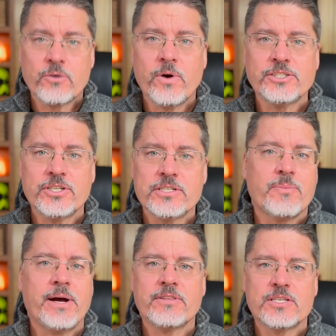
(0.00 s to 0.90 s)

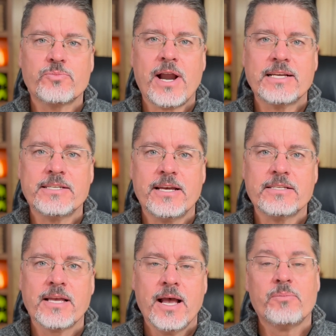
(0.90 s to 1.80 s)
questions about this
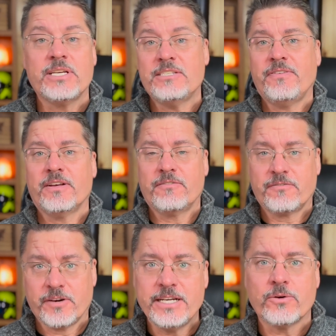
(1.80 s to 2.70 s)
process, please feel
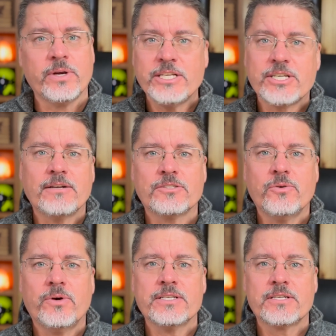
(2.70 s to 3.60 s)
free to reach out
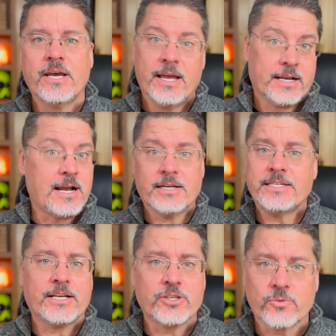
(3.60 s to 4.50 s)
to us,
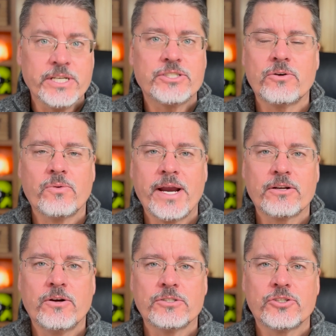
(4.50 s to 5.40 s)
contact your regional
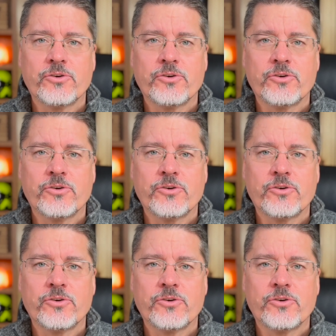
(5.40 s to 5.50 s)
rider coach